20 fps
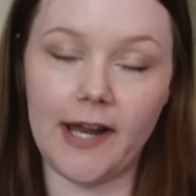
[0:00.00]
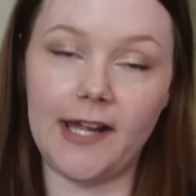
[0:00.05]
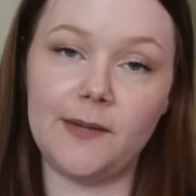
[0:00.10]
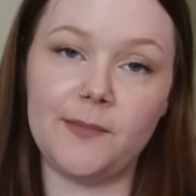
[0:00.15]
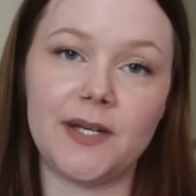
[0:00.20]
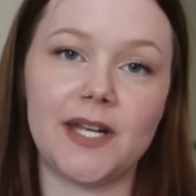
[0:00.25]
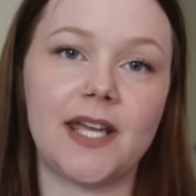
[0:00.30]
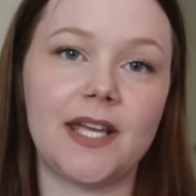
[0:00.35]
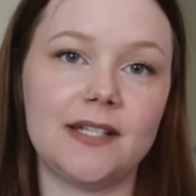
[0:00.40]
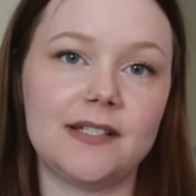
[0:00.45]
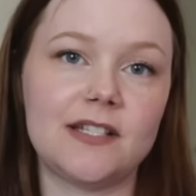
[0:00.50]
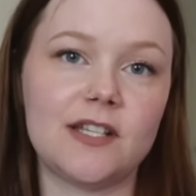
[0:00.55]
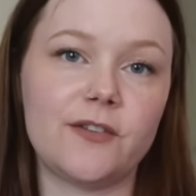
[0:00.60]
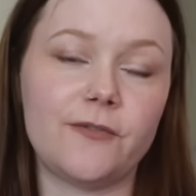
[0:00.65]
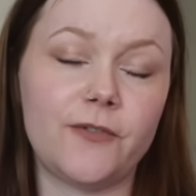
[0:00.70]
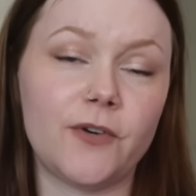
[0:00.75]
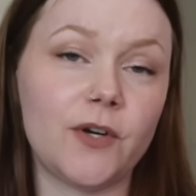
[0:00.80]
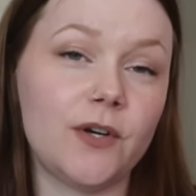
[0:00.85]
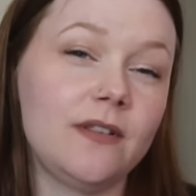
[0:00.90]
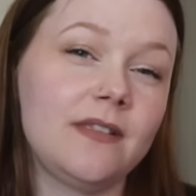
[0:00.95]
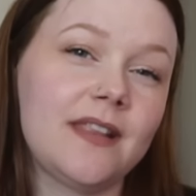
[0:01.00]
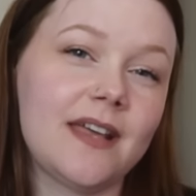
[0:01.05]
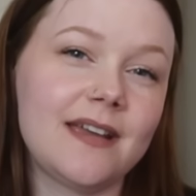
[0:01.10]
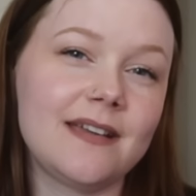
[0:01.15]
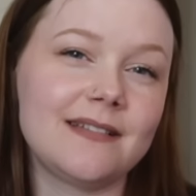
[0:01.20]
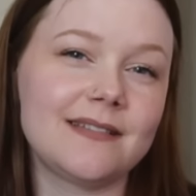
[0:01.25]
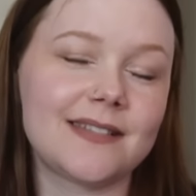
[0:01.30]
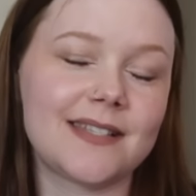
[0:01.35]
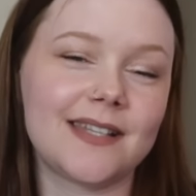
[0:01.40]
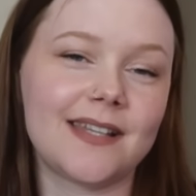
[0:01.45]
I am gonna get into the Fern
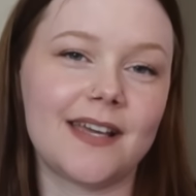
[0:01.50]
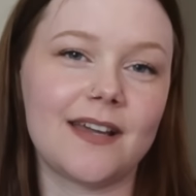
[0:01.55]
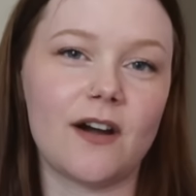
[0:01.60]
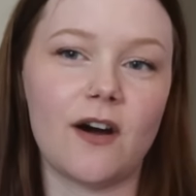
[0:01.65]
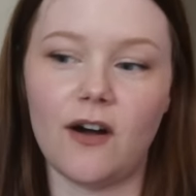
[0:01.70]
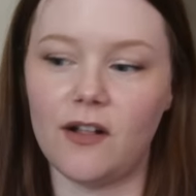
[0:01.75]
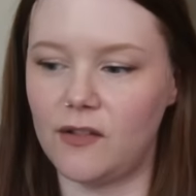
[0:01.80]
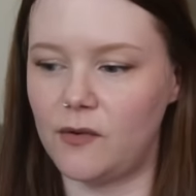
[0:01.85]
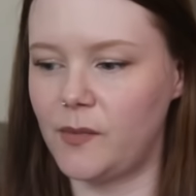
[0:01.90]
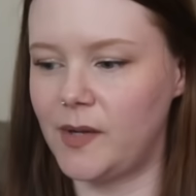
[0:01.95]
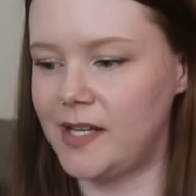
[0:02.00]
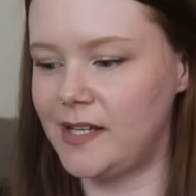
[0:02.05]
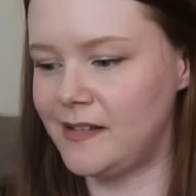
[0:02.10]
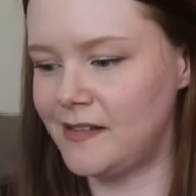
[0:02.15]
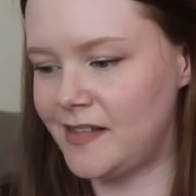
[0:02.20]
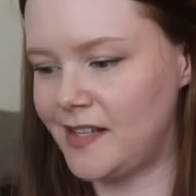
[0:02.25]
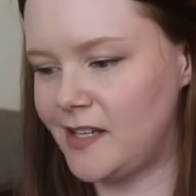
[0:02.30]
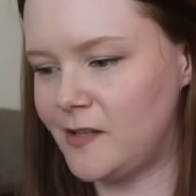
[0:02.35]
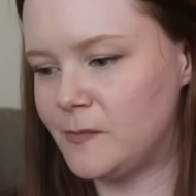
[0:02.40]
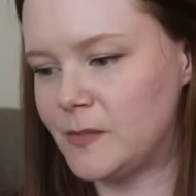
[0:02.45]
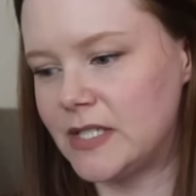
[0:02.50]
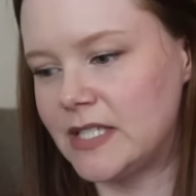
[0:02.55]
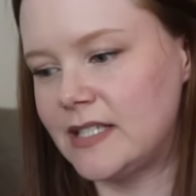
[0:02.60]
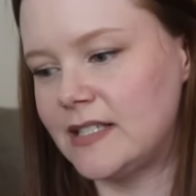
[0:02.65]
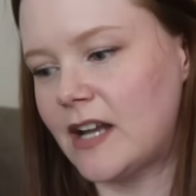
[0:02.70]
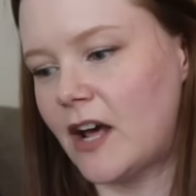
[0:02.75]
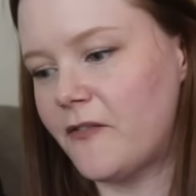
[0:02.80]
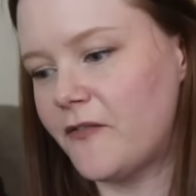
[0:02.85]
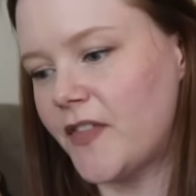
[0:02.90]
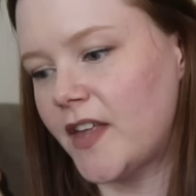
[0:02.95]
things and like Halloween-themed
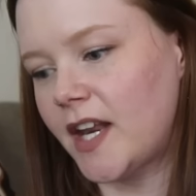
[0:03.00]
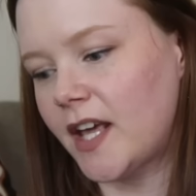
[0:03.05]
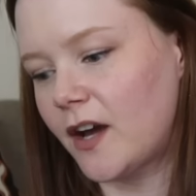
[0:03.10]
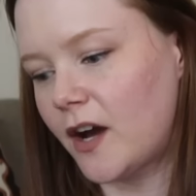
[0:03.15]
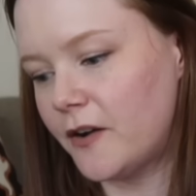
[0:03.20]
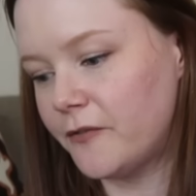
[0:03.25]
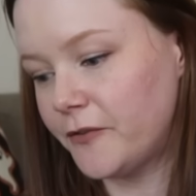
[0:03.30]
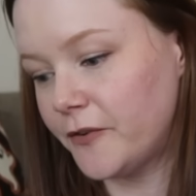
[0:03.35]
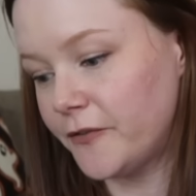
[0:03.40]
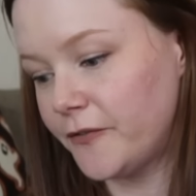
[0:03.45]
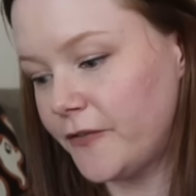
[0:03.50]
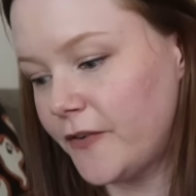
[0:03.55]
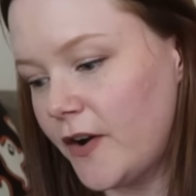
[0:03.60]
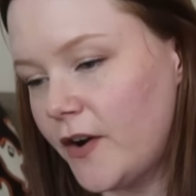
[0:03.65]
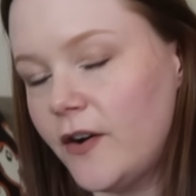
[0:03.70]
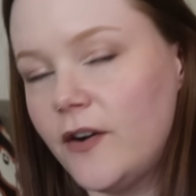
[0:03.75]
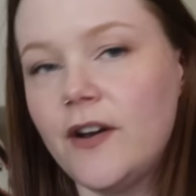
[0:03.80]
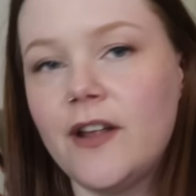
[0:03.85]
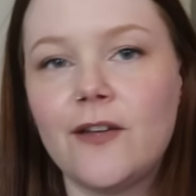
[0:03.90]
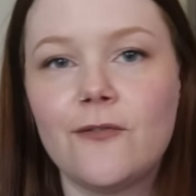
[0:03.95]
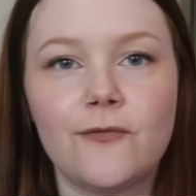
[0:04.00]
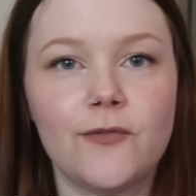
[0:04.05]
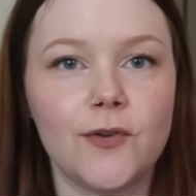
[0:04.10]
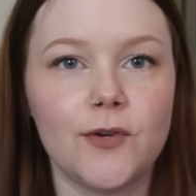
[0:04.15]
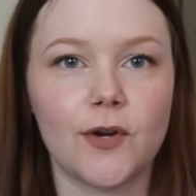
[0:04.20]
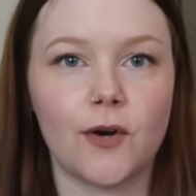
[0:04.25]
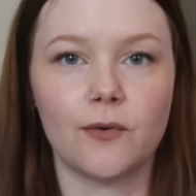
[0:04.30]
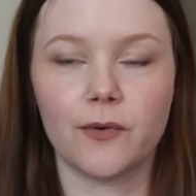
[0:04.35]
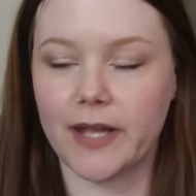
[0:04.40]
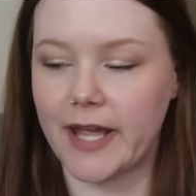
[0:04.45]
stuff that I got for Fern. If
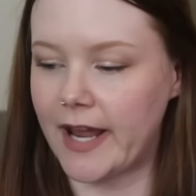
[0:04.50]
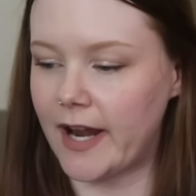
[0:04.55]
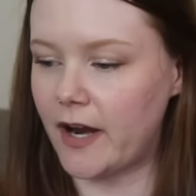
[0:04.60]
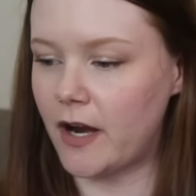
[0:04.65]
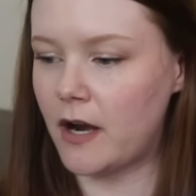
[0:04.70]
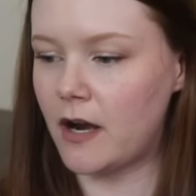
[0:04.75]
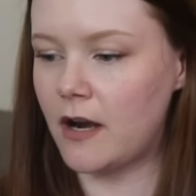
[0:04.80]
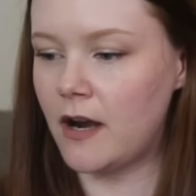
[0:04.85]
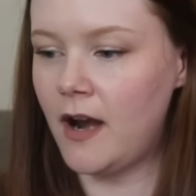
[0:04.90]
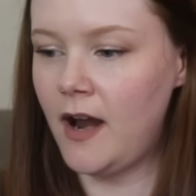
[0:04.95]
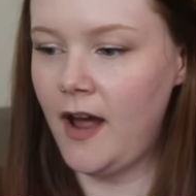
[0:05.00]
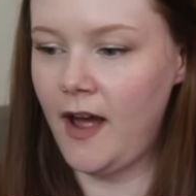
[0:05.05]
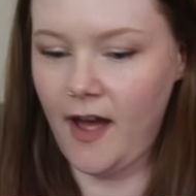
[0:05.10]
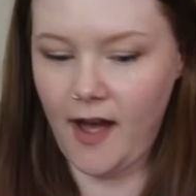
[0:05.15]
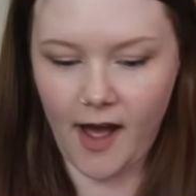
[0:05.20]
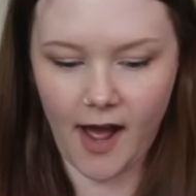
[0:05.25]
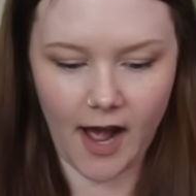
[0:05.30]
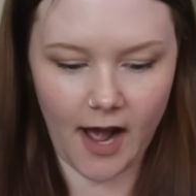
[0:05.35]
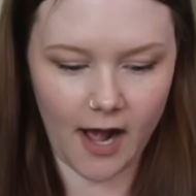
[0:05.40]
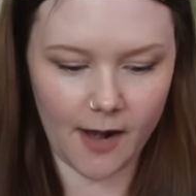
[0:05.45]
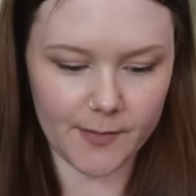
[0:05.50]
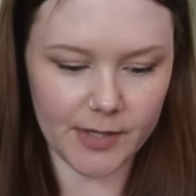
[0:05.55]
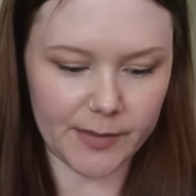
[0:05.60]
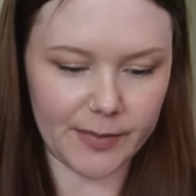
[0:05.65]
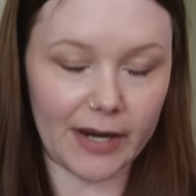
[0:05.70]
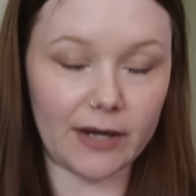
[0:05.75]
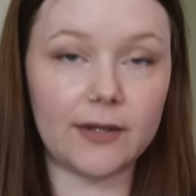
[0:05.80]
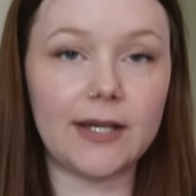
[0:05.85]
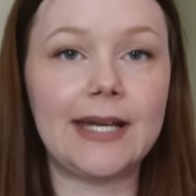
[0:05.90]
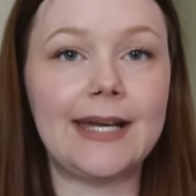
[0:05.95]
you don't care
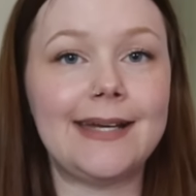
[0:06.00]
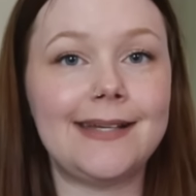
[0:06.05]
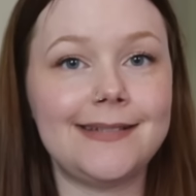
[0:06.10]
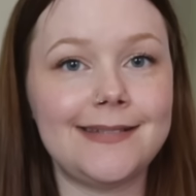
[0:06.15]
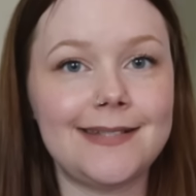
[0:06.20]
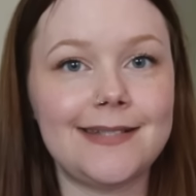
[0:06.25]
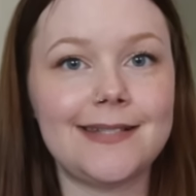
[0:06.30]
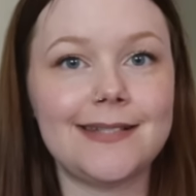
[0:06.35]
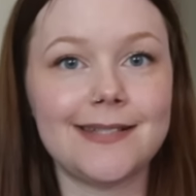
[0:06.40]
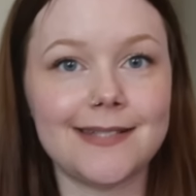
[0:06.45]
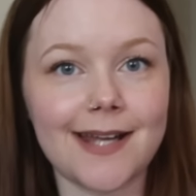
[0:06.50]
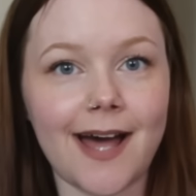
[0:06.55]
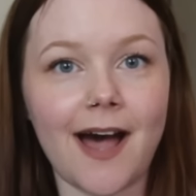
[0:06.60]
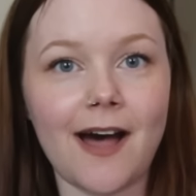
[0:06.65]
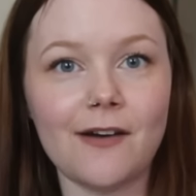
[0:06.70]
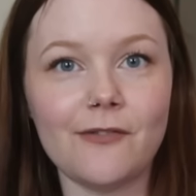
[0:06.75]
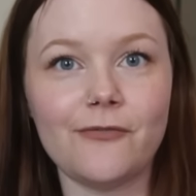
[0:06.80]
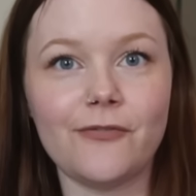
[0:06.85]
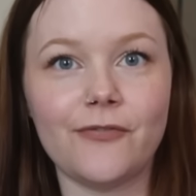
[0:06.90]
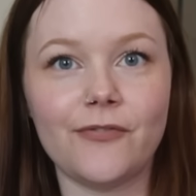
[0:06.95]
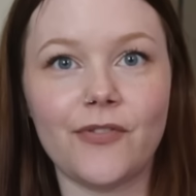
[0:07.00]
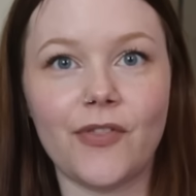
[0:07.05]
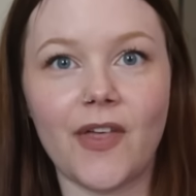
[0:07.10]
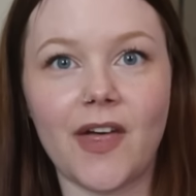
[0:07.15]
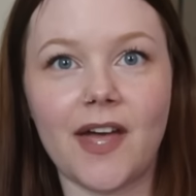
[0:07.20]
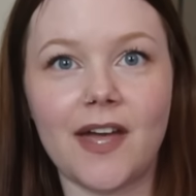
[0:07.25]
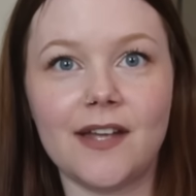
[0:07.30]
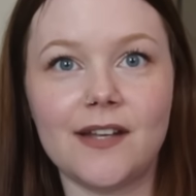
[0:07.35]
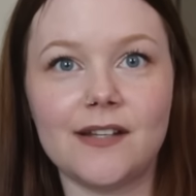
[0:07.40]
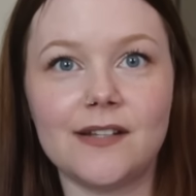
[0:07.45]
about kids' stuff,
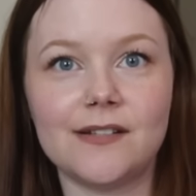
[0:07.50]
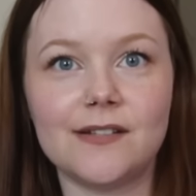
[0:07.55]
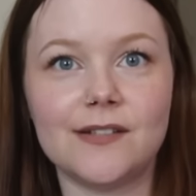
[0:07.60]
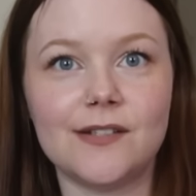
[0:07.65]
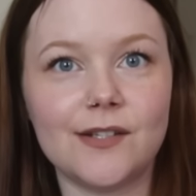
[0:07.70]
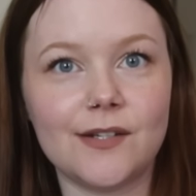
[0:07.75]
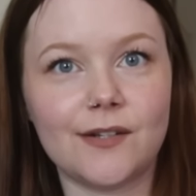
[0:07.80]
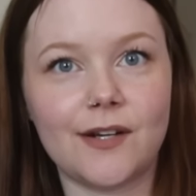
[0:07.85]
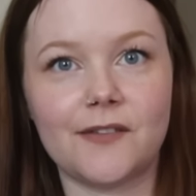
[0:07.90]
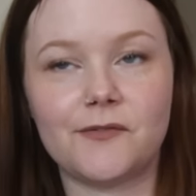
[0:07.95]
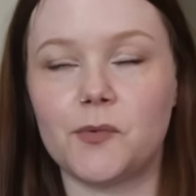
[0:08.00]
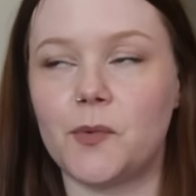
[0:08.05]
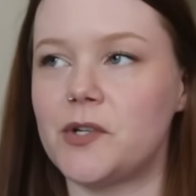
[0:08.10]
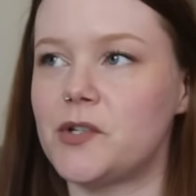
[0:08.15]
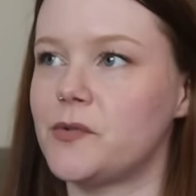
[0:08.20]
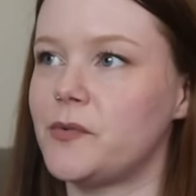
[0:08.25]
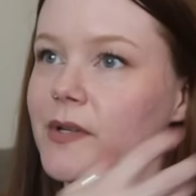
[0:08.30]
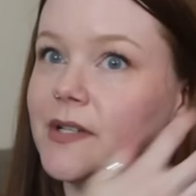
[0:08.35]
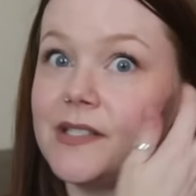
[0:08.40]
then you don't have to watch the